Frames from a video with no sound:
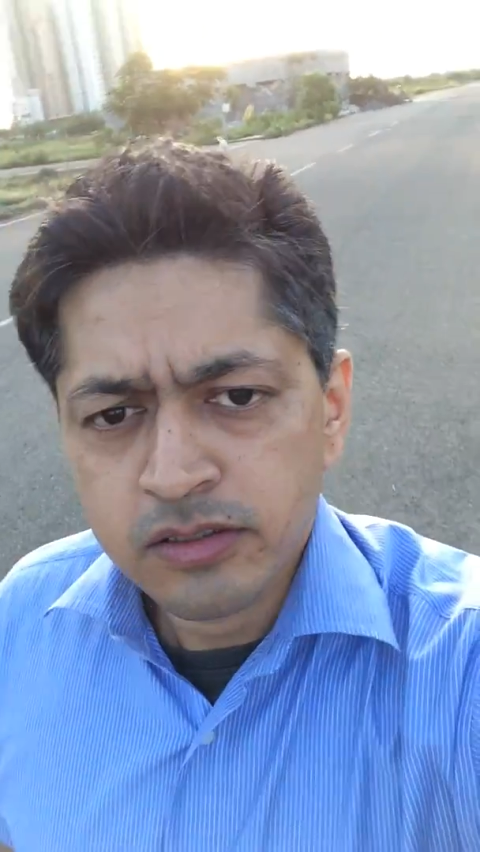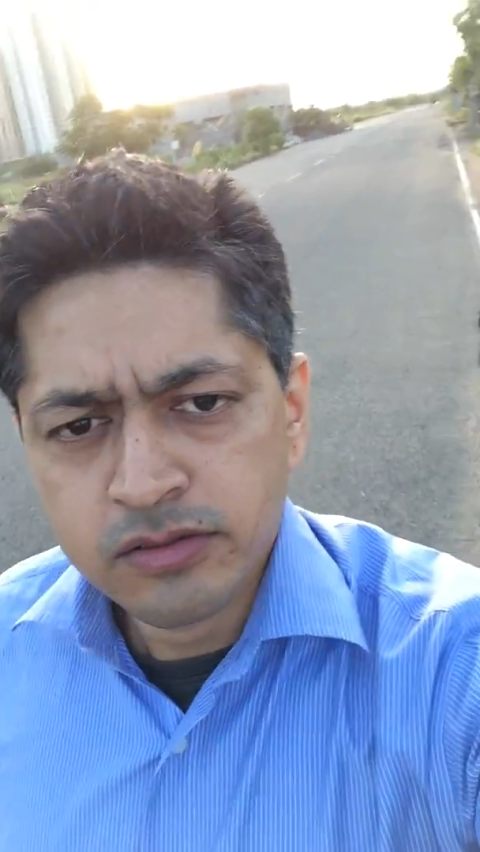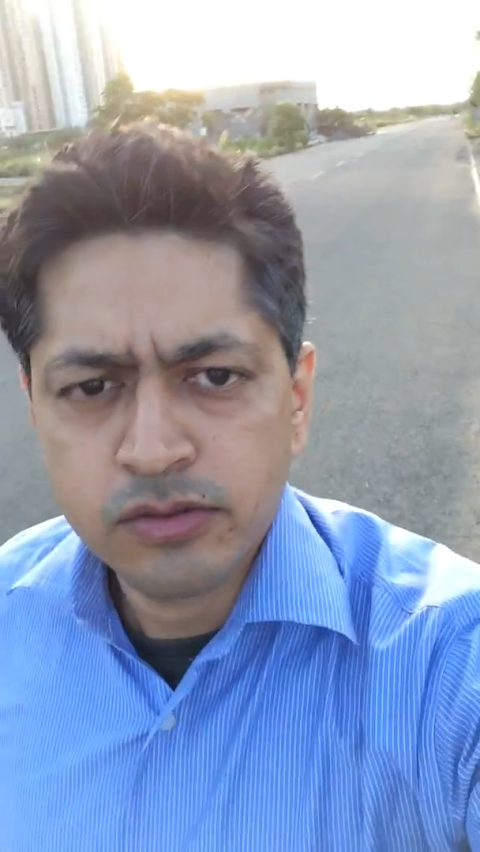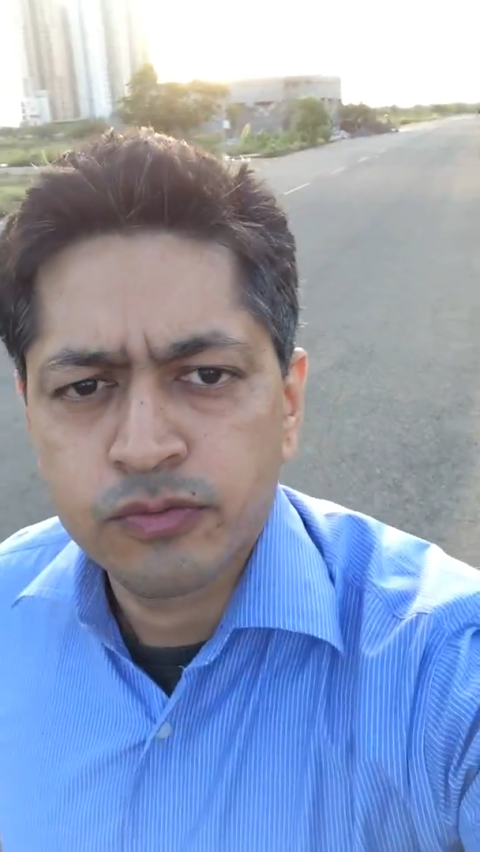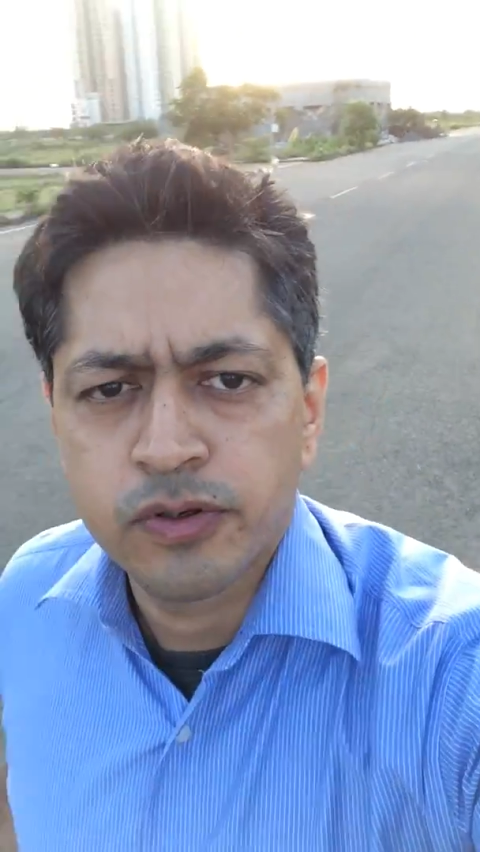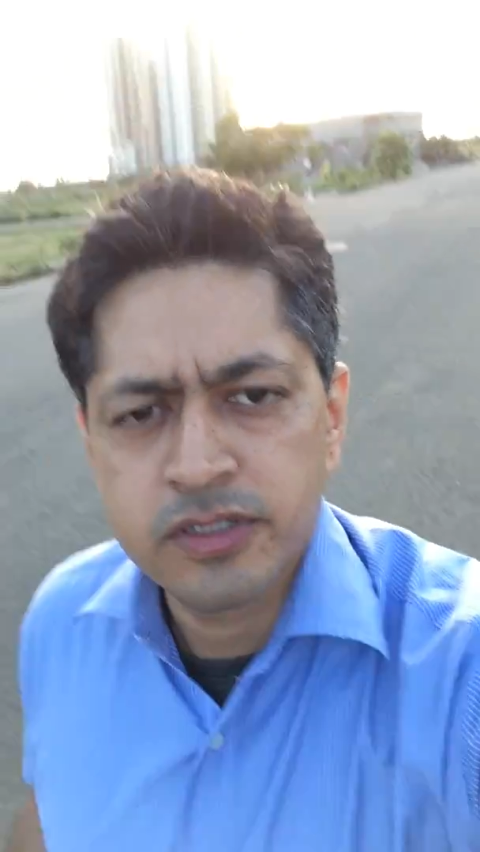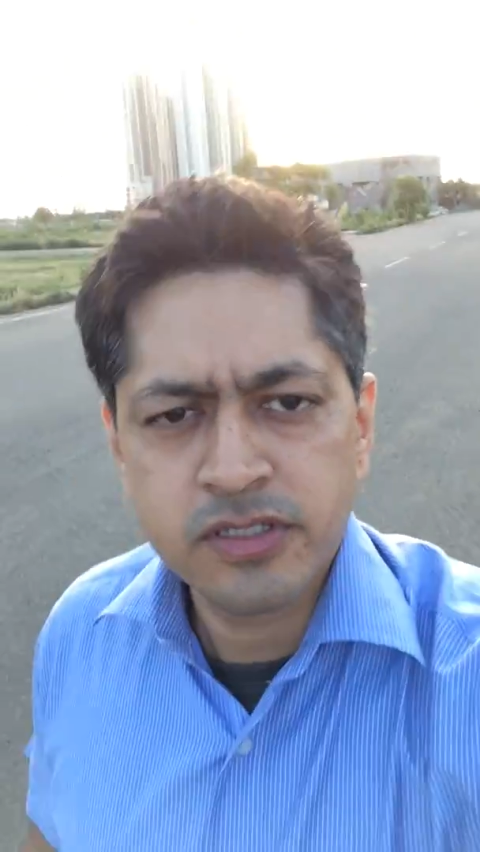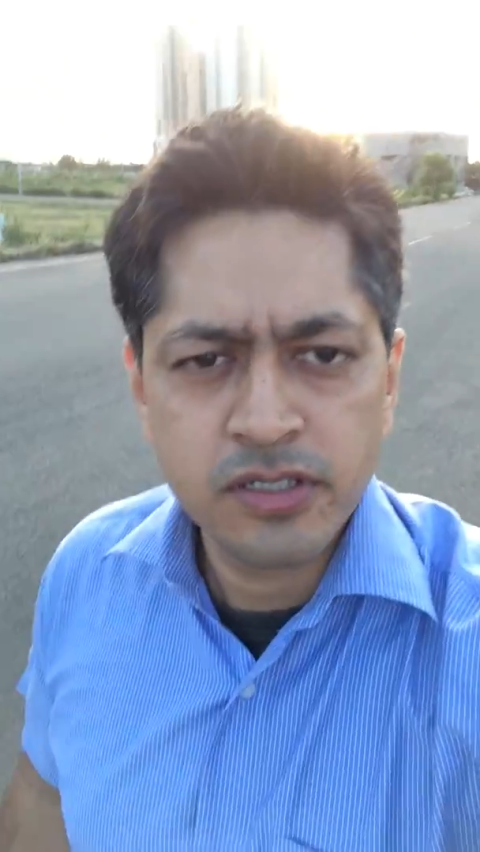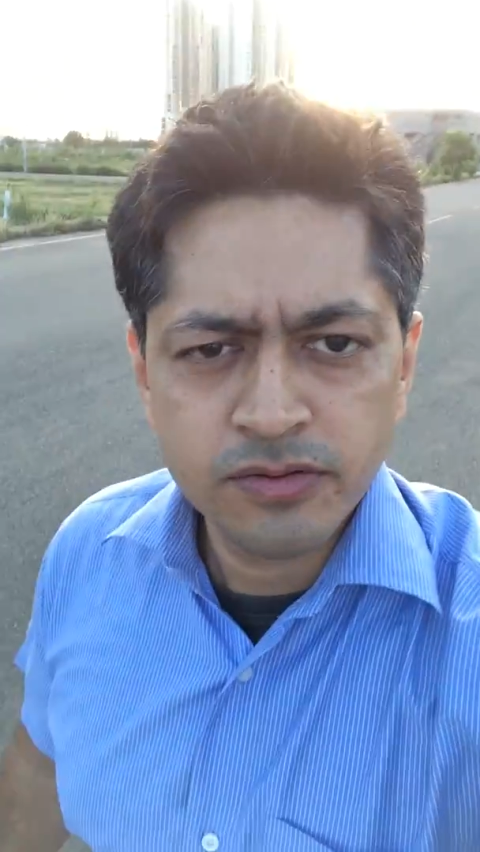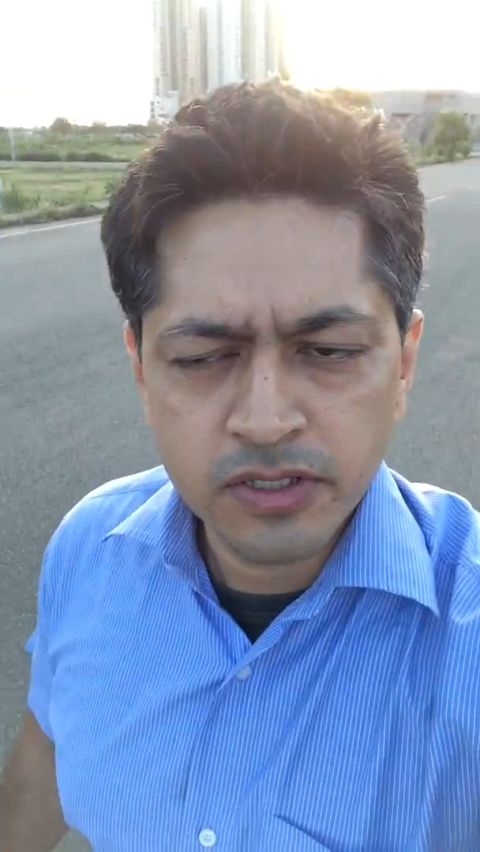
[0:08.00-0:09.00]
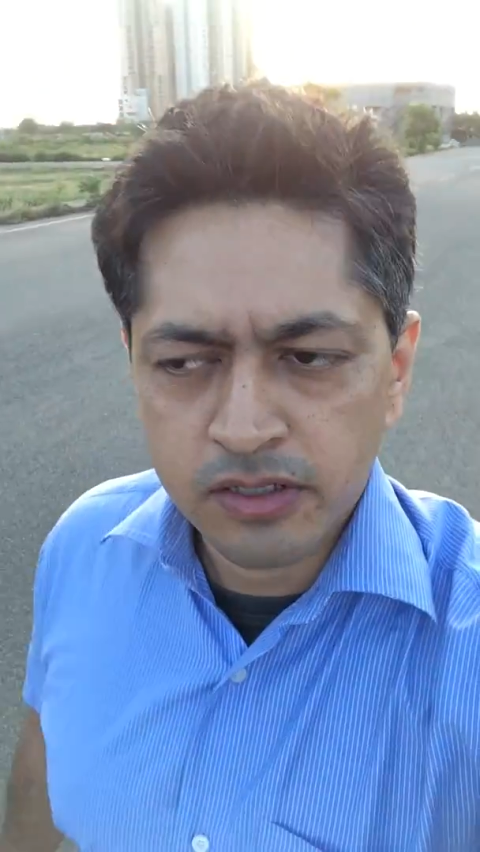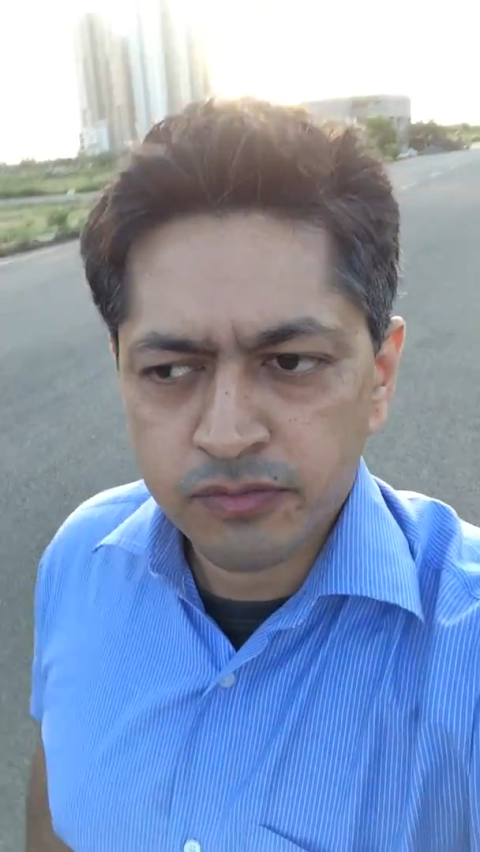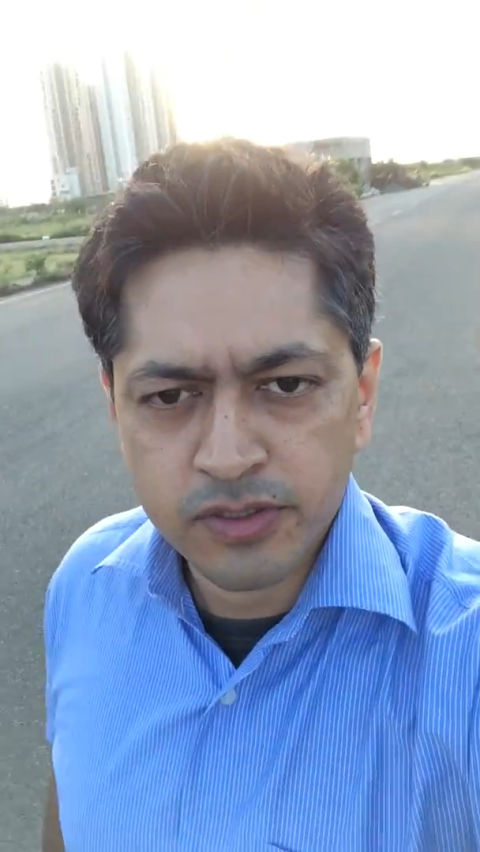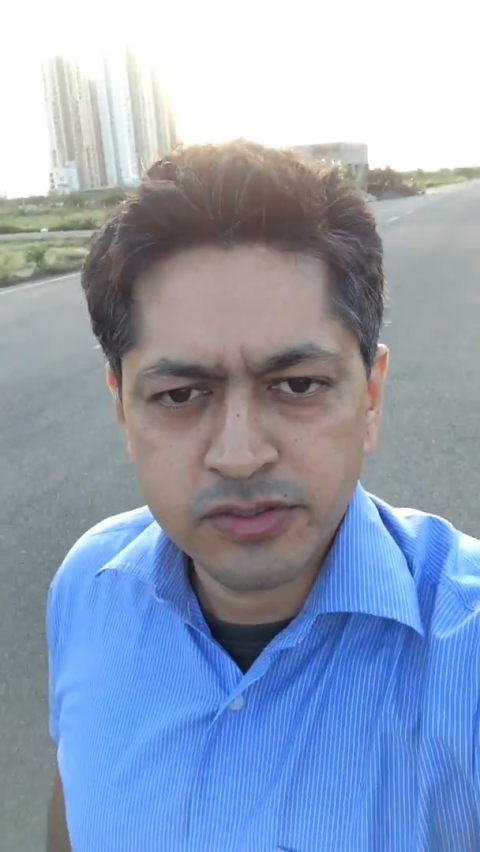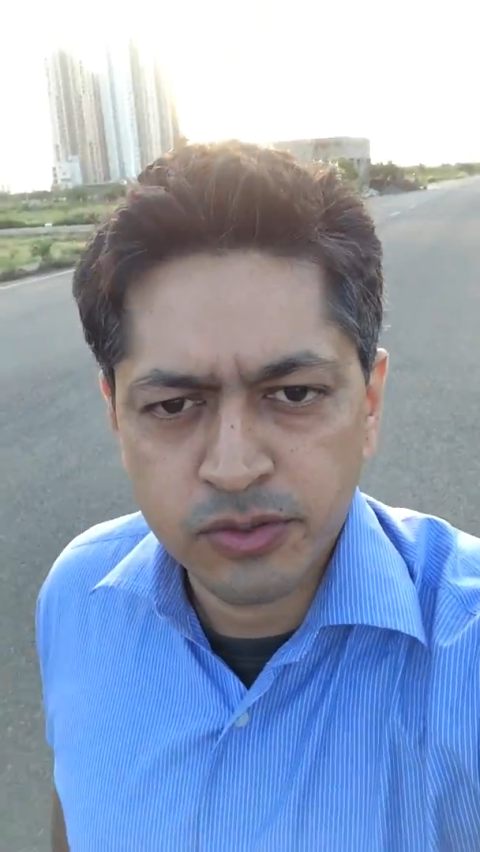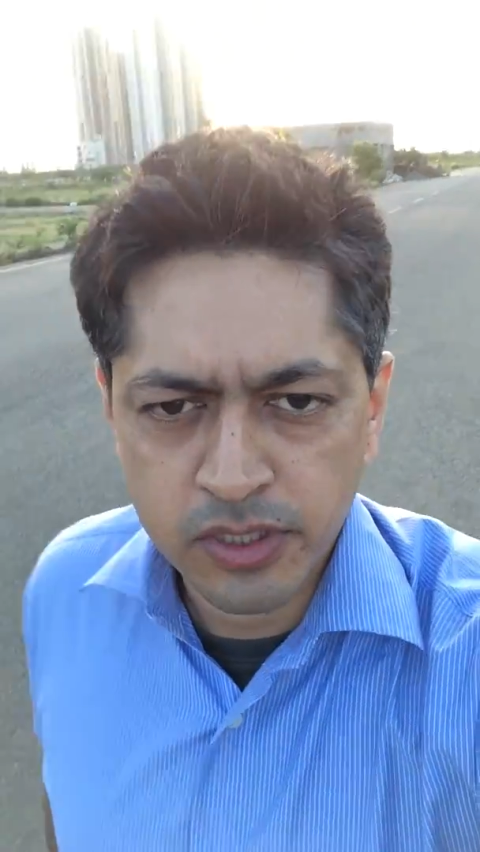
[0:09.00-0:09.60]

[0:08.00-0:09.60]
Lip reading: So first thing first,